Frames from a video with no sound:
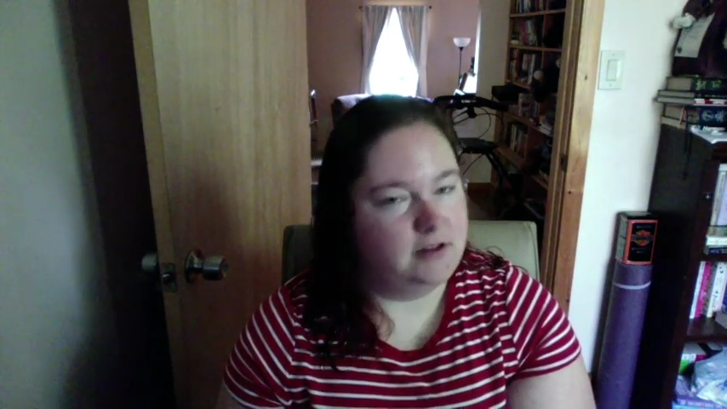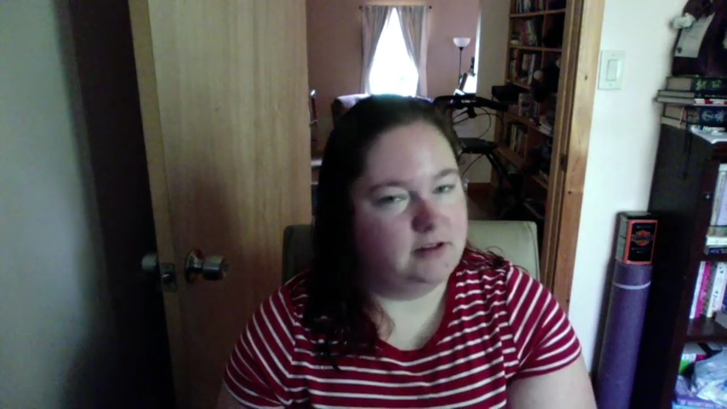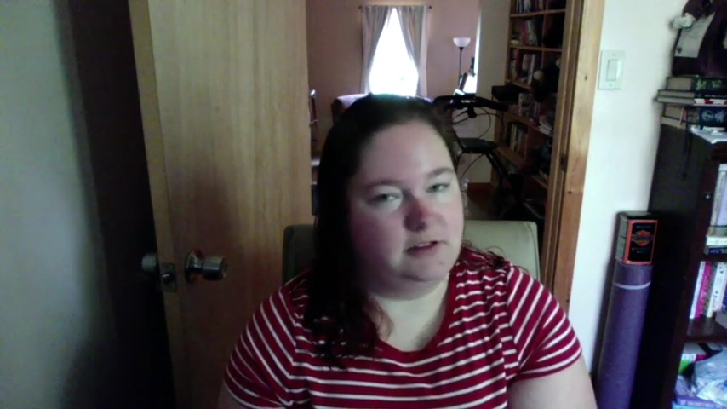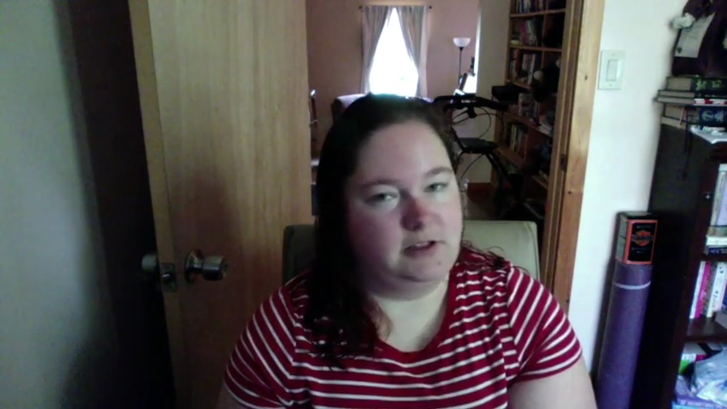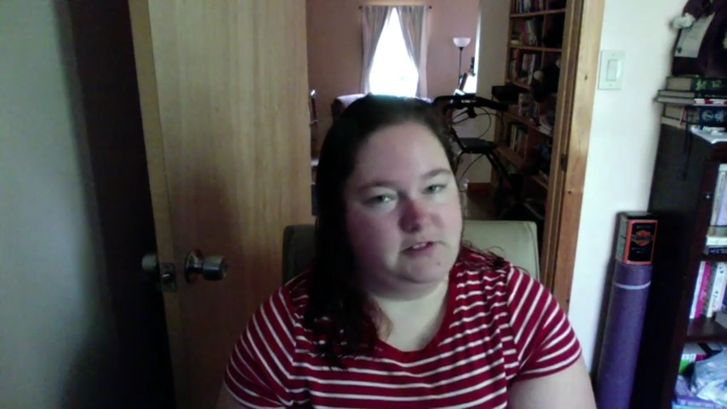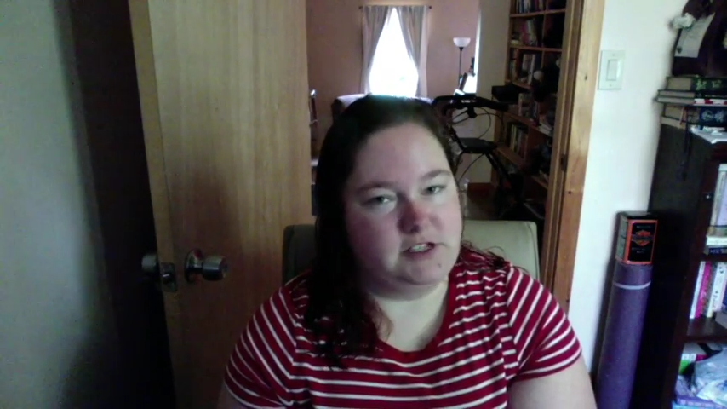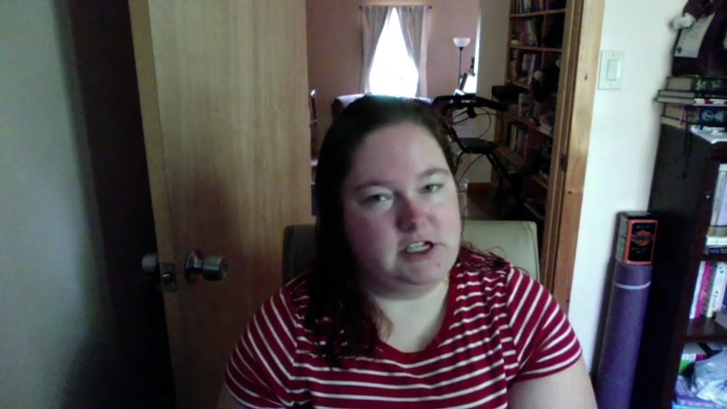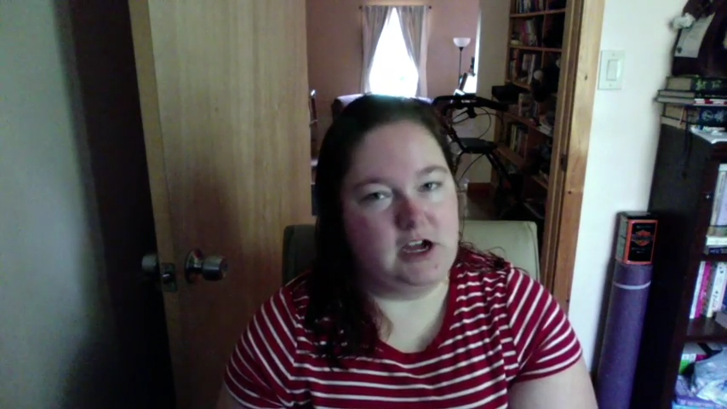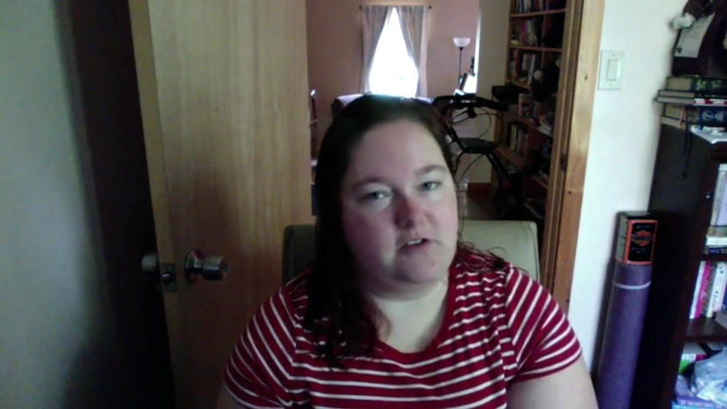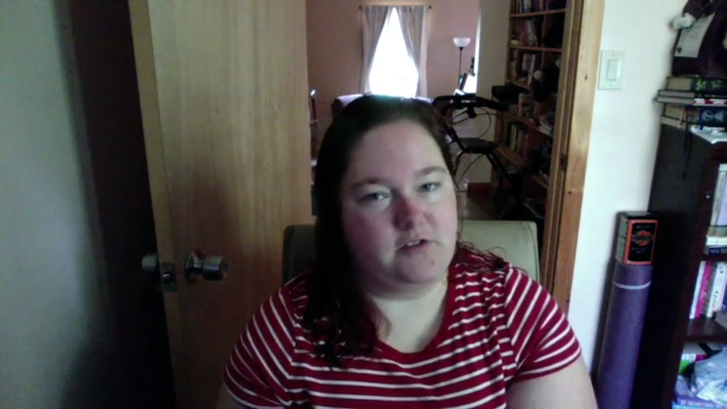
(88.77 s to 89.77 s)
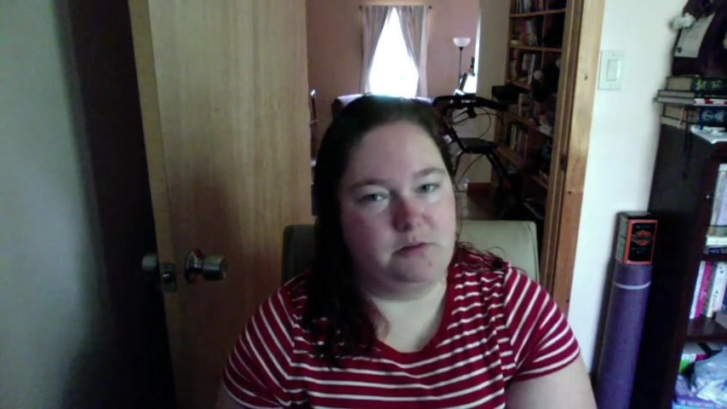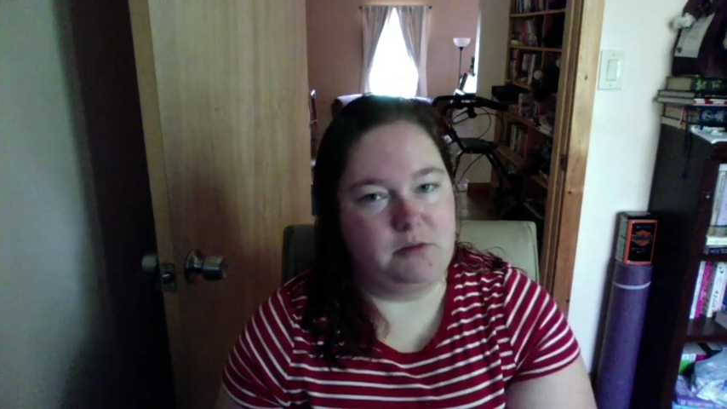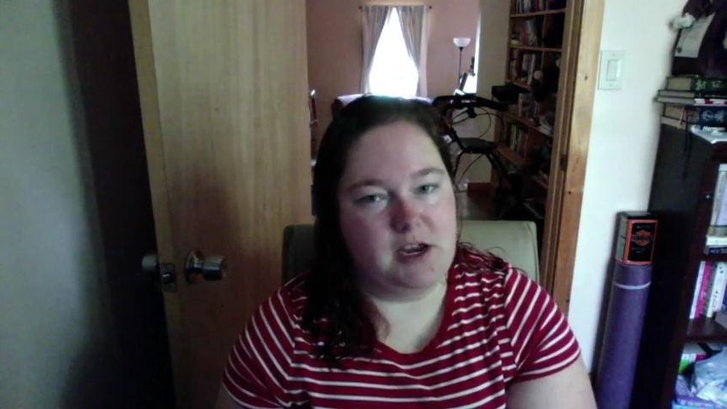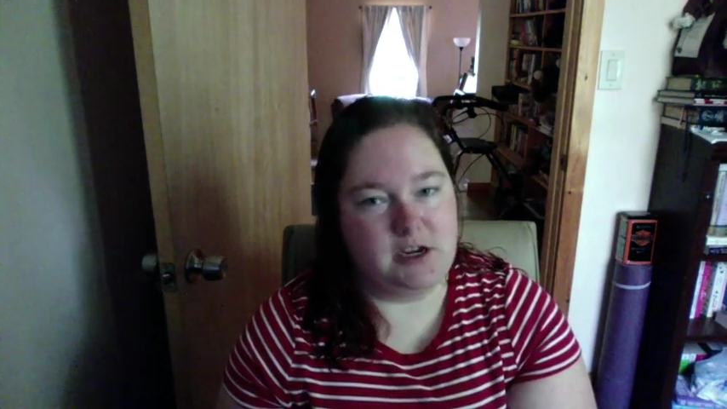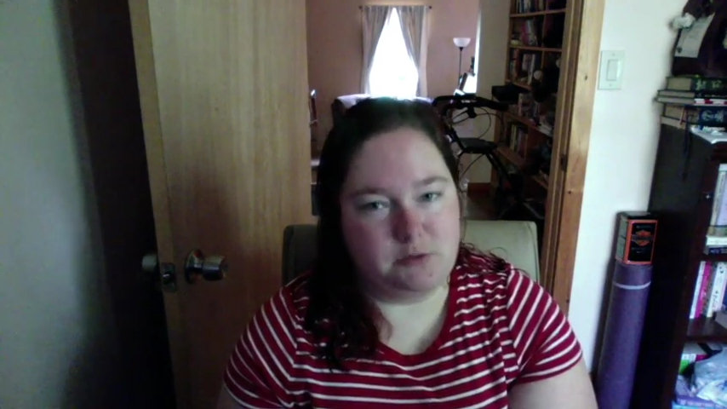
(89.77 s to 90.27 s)
to leave it soft and
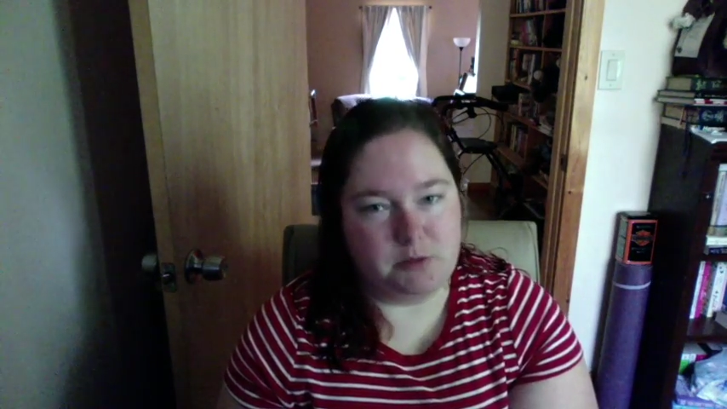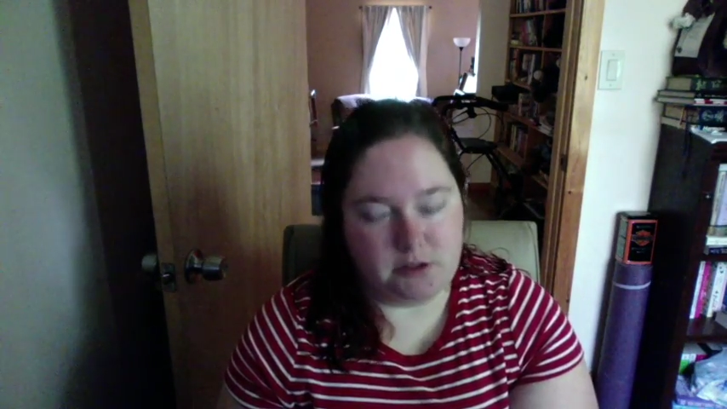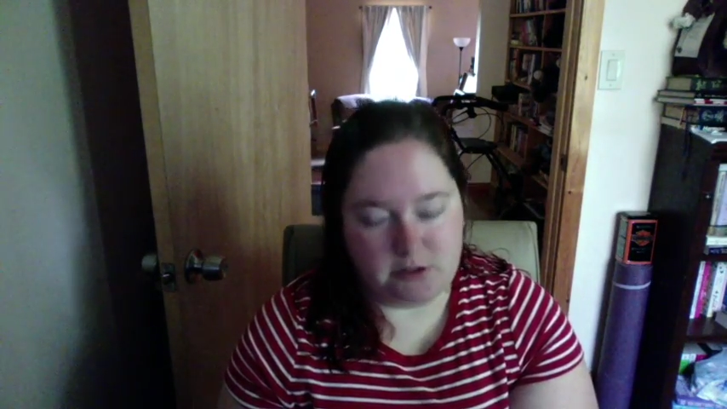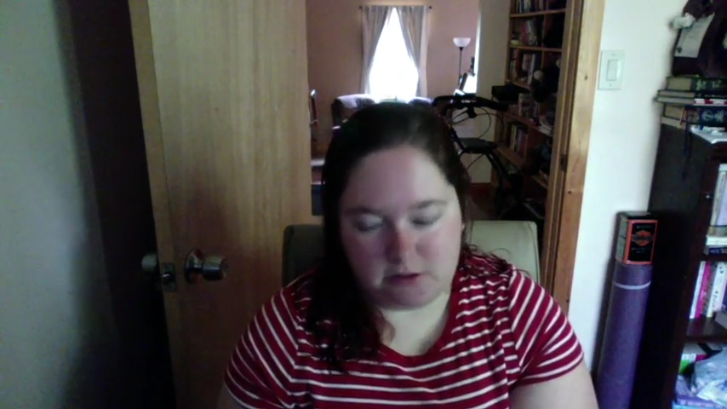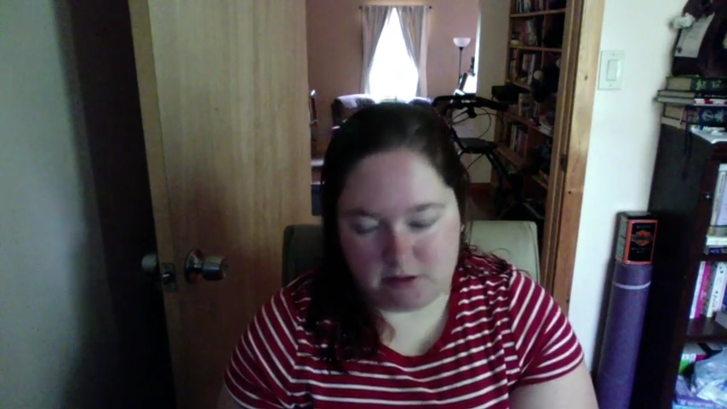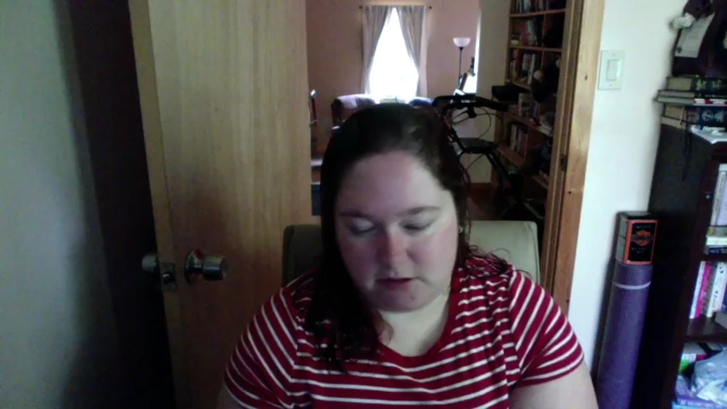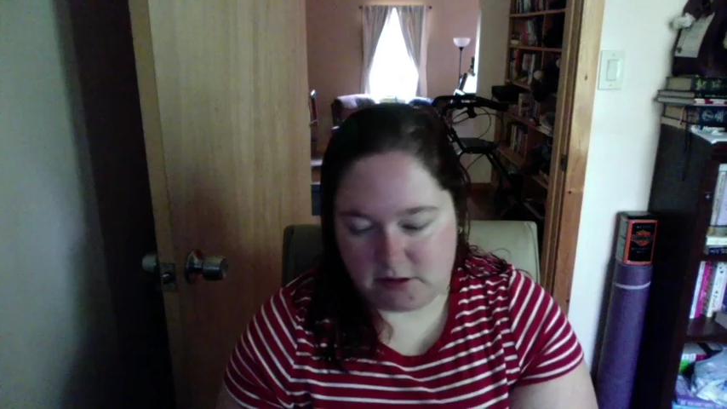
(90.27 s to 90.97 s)
manageable.